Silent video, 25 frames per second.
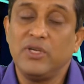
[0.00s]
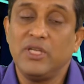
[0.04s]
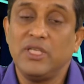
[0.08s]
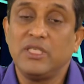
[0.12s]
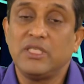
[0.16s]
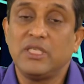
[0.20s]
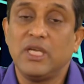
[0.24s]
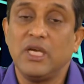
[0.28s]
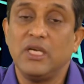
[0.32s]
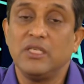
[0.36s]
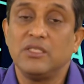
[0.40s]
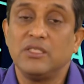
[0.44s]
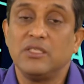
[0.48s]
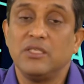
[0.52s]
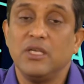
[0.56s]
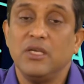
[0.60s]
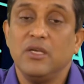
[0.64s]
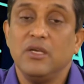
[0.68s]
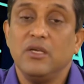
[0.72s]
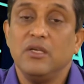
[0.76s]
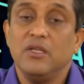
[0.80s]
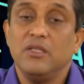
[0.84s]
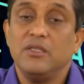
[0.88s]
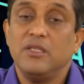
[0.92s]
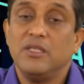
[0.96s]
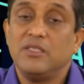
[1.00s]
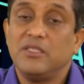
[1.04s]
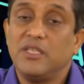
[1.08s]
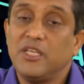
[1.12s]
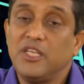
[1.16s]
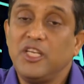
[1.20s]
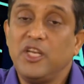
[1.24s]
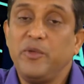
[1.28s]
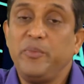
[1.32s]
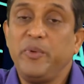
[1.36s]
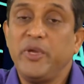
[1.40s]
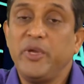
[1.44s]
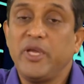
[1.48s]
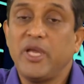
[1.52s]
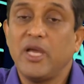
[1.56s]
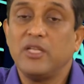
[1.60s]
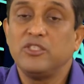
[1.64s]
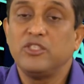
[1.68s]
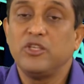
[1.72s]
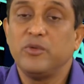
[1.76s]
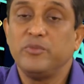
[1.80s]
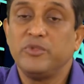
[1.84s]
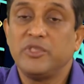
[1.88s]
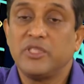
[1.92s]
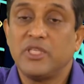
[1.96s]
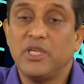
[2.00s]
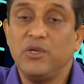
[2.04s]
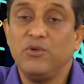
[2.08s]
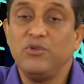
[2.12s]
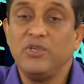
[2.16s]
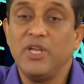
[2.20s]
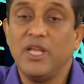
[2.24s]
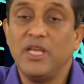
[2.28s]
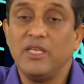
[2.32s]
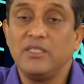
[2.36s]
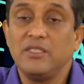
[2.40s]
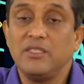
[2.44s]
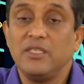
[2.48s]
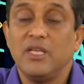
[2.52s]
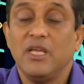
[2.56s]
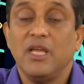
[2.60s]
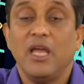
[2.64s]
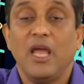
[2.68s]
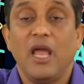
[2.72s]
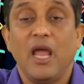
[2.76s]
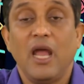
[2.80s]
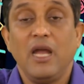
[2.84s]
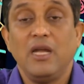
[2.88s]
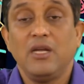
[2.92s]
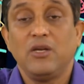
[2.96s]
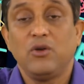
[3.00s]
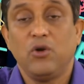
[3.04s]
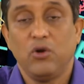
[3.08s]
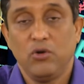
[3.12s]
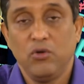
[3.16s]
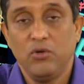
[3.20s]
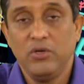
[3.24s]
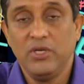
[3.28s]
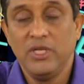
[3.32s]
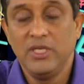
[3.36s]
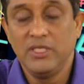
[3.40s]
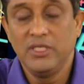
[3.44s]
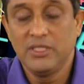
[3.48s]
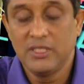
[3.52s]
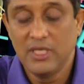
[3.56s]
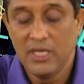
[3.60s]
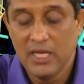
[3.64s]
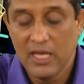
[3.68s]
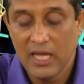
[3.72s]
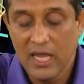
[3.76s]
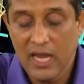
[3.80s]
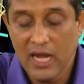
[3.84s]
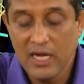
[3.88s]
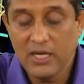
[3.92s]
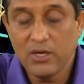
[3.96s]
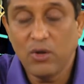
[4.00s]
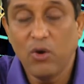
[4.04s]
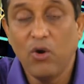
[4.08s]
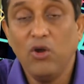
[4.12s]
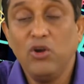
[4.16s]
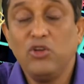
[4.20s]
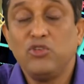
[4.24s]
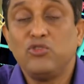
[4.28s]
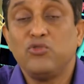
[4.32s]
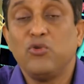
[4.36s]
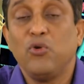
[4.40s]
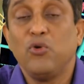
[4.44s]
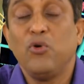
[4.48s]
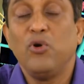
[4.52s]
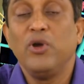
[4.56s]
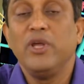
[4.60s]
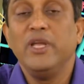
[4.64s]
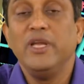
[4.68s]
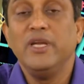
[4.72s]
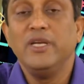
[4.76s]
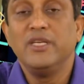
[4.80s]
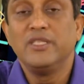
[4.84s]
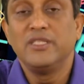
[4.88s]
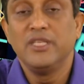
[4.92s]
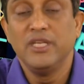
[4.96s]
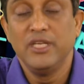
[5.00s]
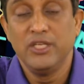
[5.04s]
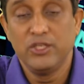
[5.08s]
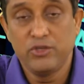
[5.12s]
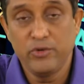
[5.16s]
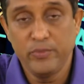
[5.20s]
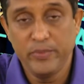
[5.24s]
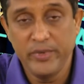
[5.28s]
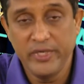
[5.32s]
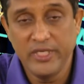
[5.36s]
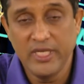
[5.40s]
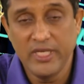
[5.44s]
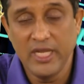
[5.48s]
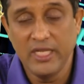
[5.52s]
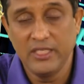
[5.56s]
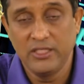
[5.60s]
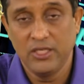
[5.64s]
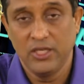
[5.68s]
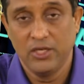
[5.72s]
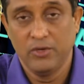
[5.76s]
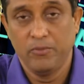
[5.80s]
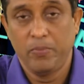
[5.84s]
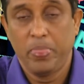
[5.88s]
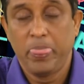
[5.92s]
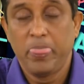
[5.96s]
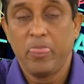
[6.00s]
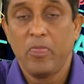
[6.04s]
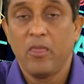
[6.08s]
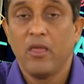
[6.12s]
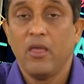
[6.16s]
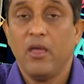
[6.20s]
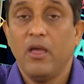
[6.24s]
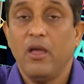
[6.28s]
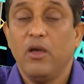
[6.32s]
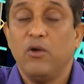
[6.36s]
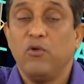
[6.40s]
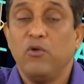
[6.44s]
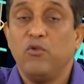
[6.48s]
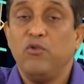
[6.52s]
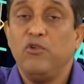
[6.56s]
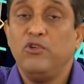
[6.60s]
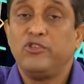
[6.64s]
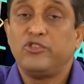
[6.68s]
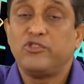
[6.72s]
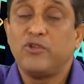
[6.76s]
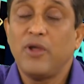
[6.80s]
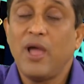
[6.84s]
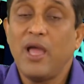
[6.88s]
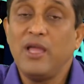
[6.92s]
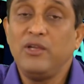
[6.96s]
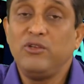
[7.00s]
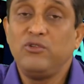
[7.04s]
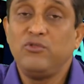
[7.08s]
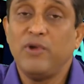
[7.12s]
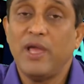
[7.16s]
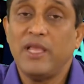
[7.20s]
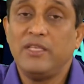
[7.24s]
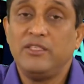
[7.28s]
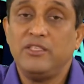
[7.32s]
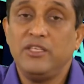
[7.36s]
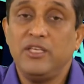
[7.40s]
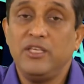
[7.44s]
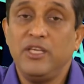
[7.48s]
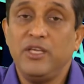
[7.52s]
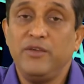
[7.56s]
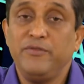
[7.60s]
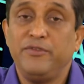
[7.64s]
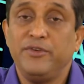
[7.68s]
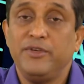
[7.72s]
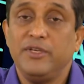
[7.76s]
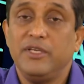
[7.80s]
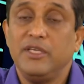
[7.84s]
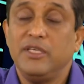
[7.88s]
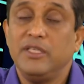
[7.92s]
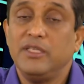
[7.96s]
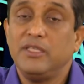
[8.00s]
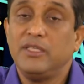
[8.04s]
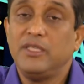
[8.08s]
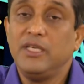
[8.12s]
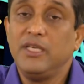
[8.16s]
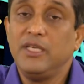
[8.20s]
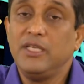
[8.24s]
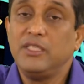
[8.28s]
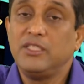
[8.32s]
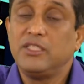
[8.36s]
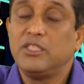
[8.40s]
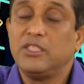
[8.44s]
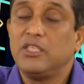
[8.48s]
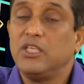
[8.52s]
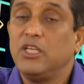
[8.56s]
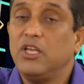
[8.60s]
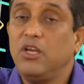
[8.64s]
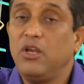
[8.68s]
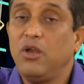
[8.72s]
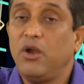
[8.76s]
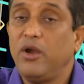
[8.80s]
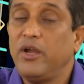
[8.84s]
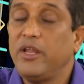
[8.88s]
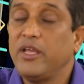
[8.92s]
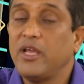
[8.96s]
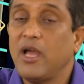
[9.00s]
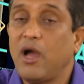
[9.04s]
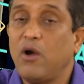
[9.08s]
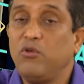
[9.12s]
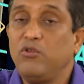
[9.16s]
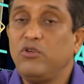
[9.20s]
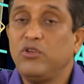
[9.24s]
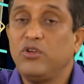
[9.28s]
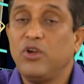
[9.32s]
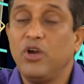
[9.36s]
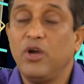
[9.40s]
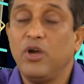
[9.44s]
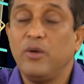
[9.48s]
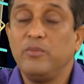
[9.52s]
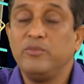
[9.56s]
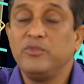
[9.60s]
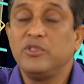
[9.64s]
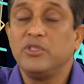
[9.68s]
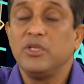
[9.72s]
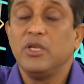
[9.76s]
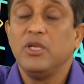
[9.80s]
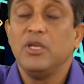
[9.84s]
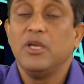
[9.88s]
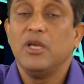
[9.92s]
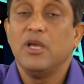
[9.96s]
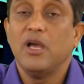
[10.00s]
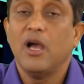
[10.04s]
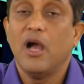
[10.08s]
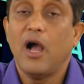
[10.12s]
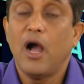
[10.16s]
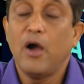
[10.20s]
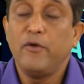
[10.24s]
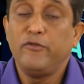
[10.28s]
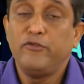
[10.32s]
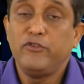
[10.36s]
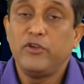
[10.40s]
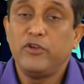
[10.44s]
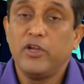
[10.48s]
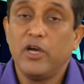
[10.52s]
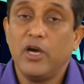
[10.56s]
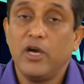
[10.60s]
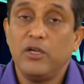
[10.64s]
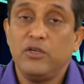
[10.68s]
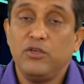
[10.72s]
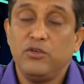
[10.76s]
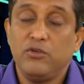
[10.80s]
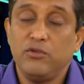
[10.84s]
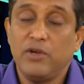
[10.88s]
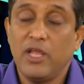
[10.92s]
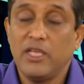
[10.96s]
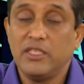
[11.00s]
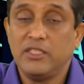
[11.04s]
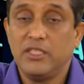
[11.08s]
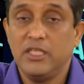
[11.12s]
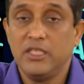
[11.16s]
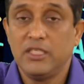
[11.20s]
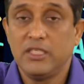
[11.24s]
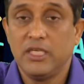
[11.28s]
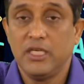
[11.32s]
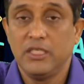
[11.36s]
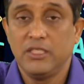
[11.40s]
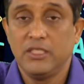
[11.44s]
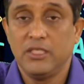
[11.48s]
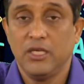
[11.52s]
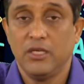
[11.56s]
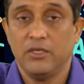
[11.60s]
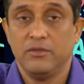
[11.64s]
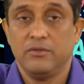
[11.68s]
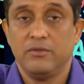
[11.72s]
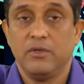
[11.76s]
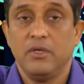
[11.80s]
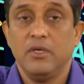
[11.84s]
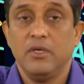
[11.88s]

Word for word: discuss the significance of skewness and kurtosis and also its interpretation. We will try to achieve these learning outcomes after today's discussion.